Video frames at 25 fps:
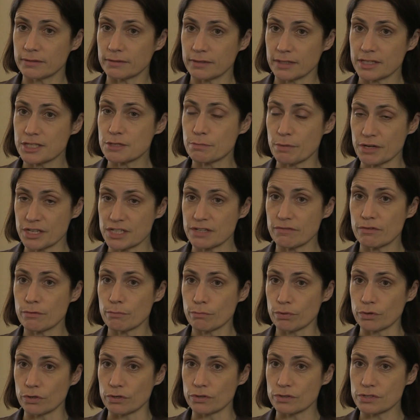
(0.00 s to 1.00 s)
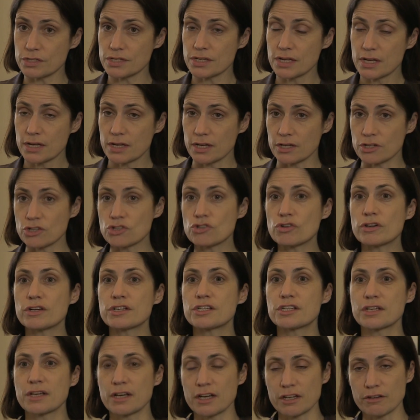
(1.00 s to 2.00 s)
expensive imports, and you're trying
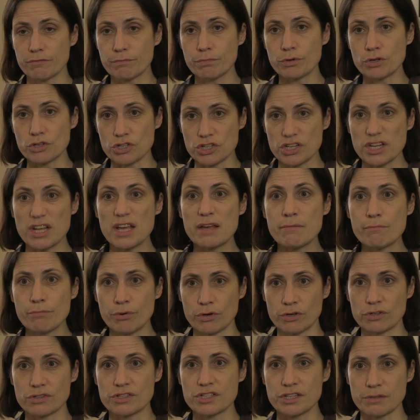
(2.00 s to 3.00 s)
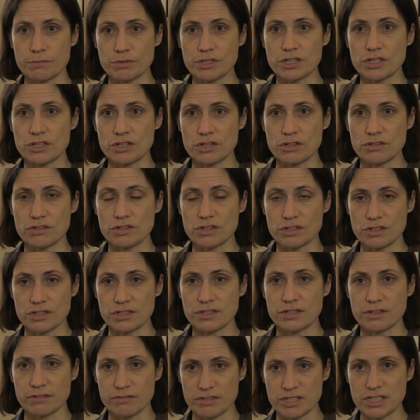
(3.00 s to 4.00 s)
to kind of push import substitution to
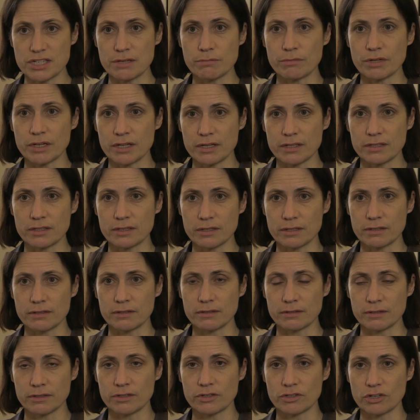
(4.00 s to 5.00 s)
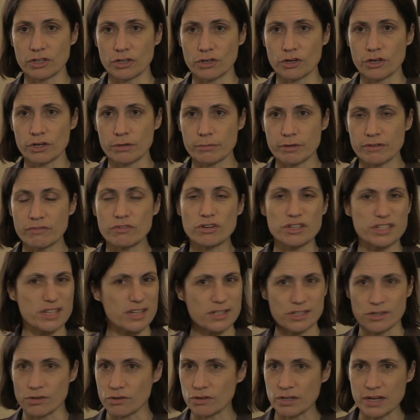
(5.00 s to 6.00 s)
sort of stimulate the local economy. Of course,
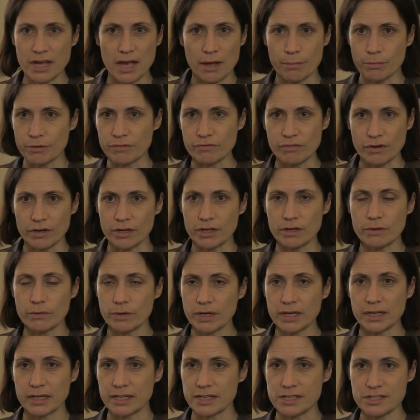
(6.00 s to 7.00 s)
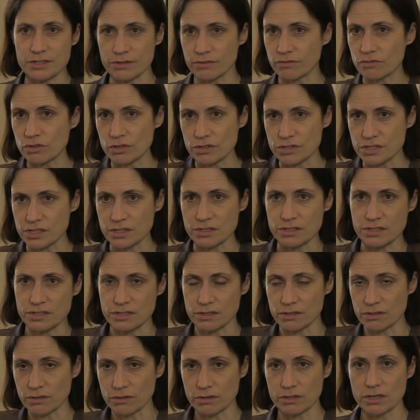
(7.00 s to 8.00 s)
that's not going to happen very quickly, so of course it
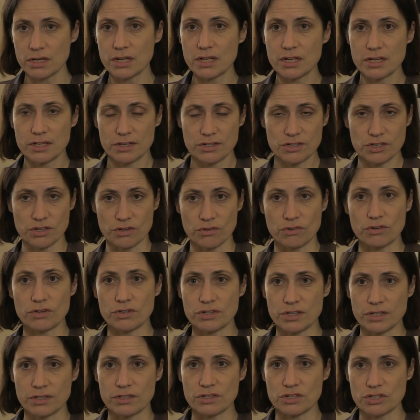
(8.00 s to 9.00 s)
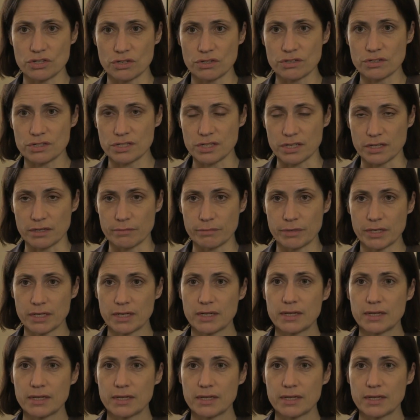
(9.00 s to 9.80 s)
doesn't look too good in the short term.